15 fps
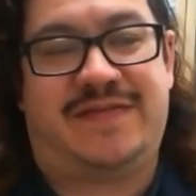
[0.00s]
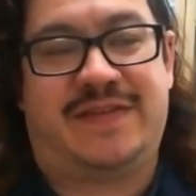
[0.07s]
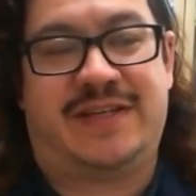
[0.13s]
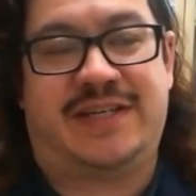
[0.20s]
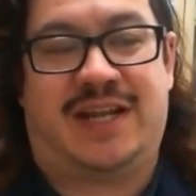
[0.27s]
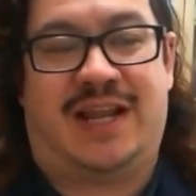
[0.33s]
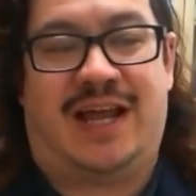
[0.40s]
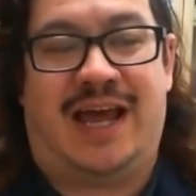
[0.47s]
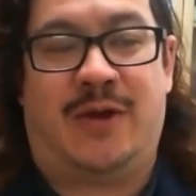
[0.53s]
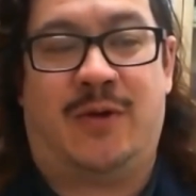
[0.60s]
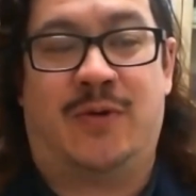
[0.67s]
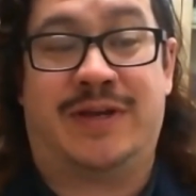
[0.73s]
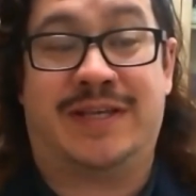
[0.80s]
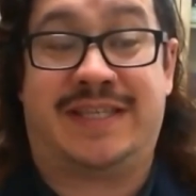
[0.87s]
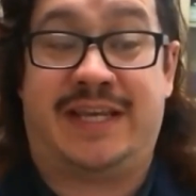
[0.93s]
for the
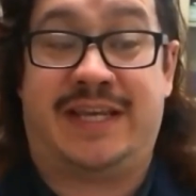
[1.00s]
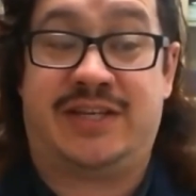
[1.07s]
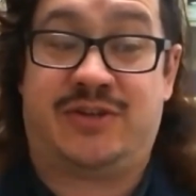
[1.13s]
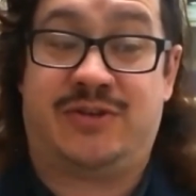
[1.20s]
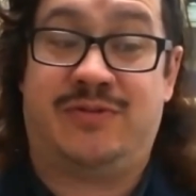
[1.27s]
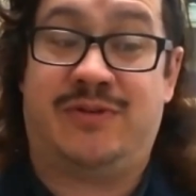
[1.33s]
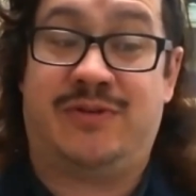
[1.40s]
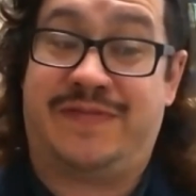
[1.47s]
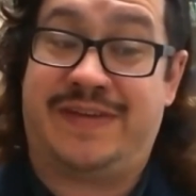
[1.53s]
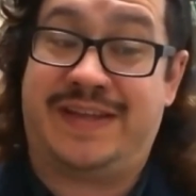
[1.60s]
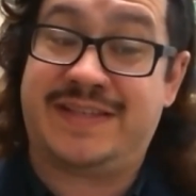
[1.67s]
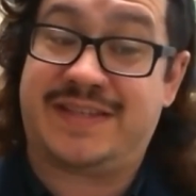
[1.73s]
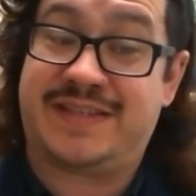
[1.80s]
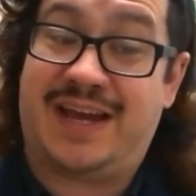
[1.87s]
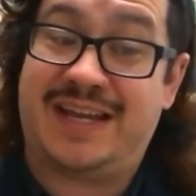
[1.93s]
July-August issue of
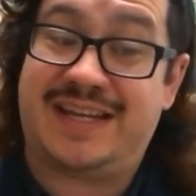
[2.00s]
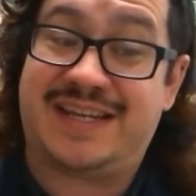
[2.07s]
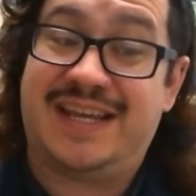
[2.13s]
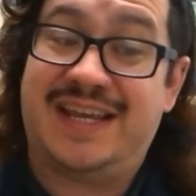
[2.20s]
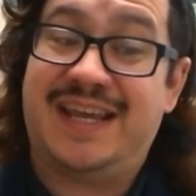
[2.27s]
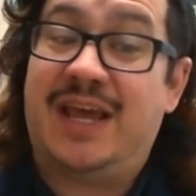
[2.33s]
Insight.